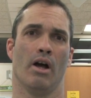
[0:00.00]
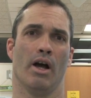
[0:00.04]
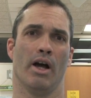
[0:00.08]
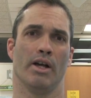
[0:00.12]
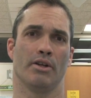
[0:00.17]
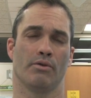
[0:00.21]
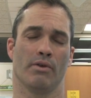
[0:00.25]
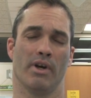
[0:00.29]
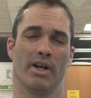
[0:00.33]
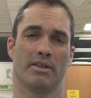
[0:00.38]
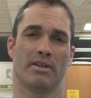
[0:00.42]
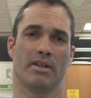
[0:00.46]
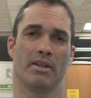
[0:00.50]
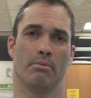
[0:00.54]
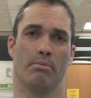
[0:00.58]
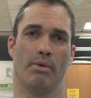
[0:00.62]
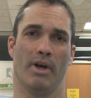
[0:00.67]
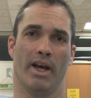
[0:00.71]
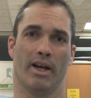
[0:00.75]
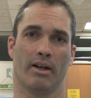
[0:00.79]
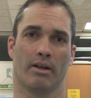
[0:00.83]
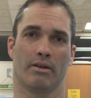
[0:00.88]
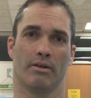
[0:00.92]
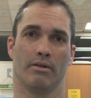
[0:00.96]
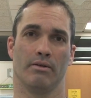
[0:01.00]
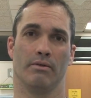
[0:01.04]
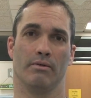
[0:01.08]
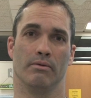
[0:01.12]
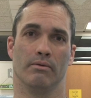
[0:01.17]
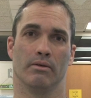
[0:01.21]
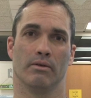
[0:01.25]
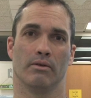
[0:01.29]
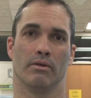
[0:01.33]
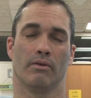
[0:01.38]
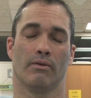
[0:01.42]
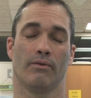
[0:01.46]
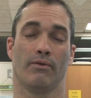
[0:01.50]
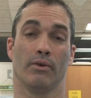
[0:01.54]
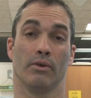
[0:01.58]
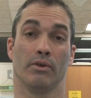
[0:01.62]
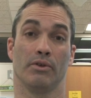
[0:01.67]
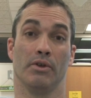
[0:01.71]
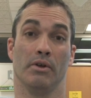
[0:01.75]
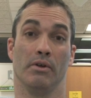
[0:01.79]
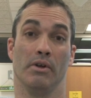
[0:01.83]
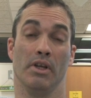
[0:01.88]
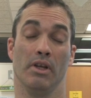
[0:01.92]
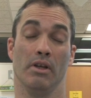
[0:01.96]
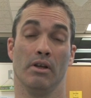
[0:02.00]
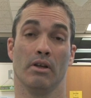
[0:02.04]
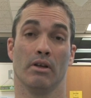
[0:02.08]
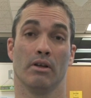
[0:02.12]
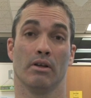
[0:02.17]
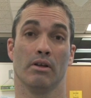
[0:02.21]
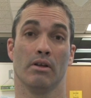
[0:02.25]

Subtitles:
I tried to get back to full duty,